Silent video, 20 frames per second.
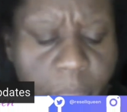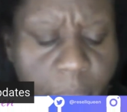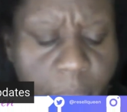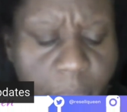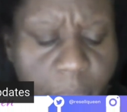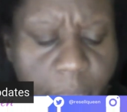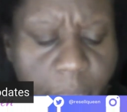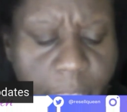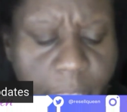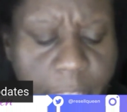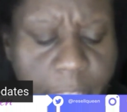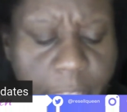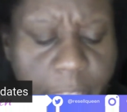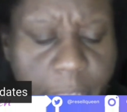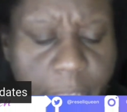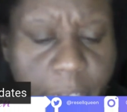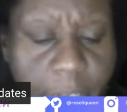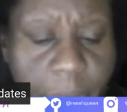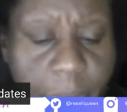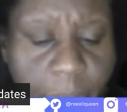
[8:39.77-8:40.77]
I
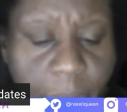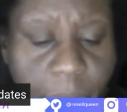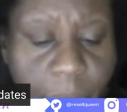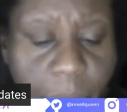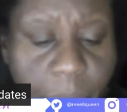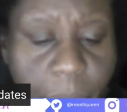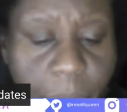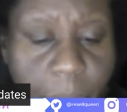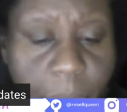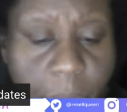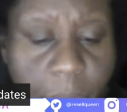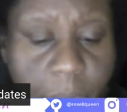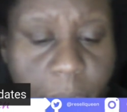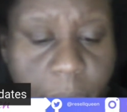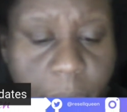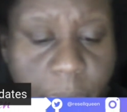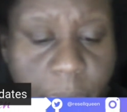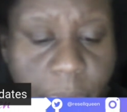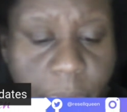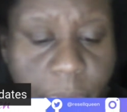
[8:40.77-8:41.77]
do have
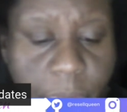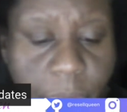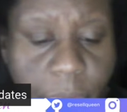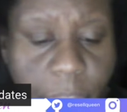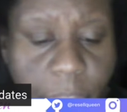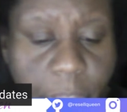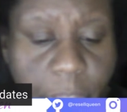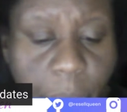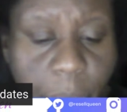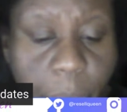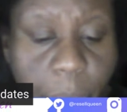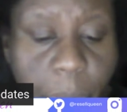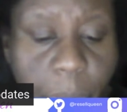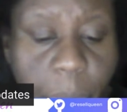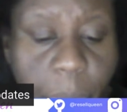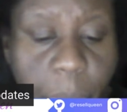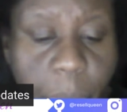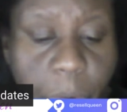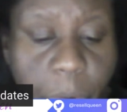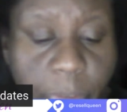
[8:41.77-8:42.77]
one. I think one
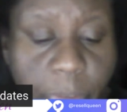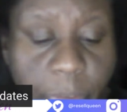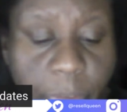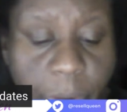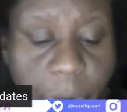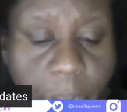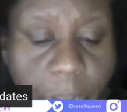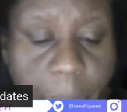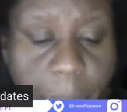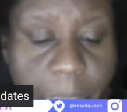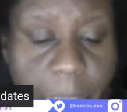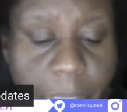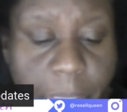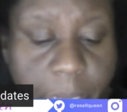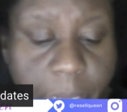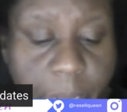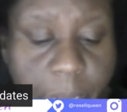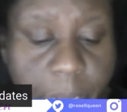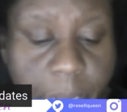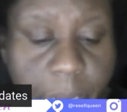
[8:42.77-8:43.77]
more for
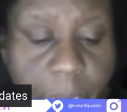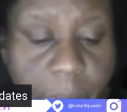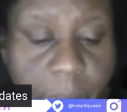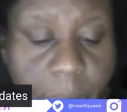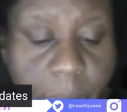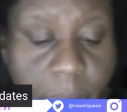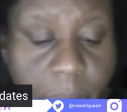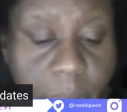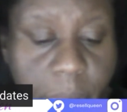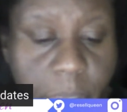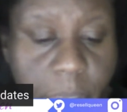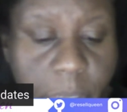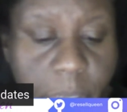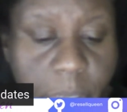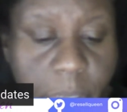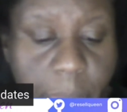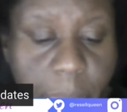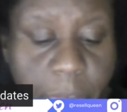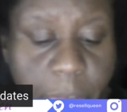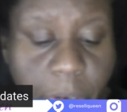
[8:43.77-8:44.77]
Amazon.
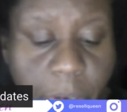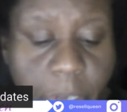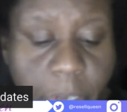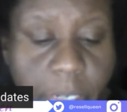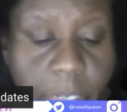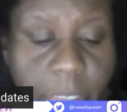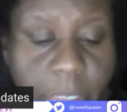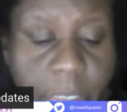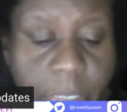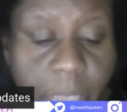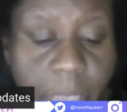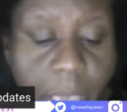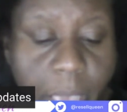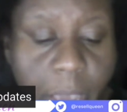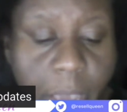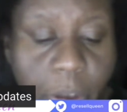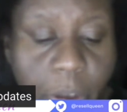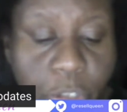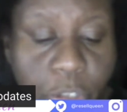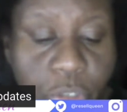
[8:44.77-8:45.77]
I'm trying to stay
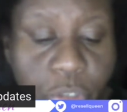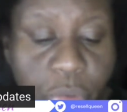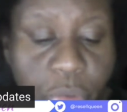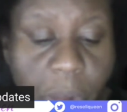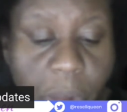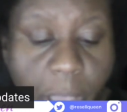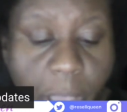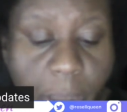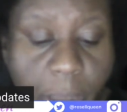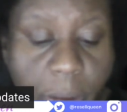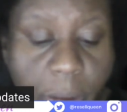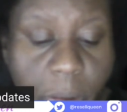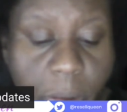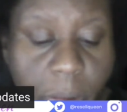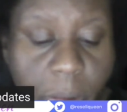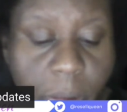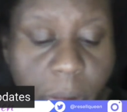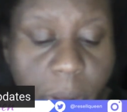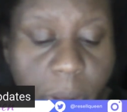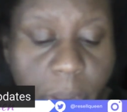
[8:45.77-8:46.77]
on track
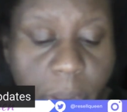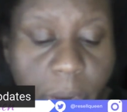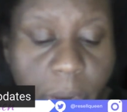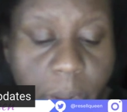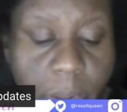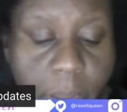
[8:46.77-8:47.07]
on